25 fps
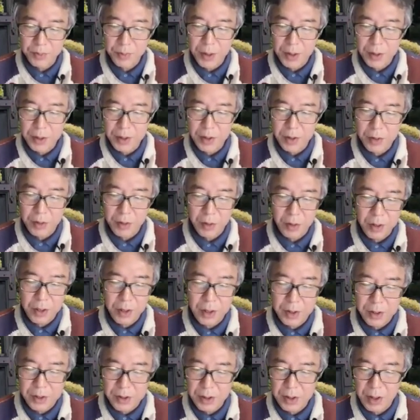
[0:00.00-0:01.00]
particle
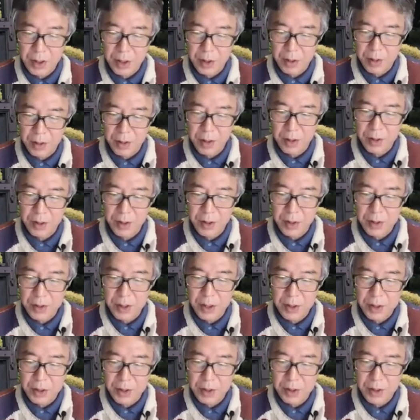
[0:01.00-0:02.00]
is here in this
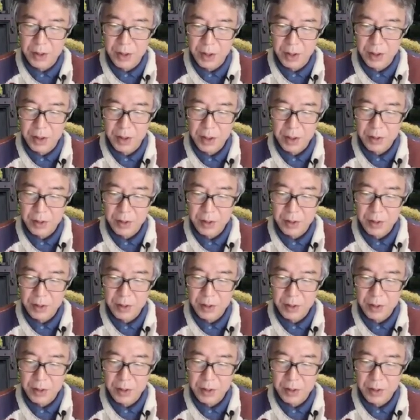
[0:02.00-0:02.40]
Sj.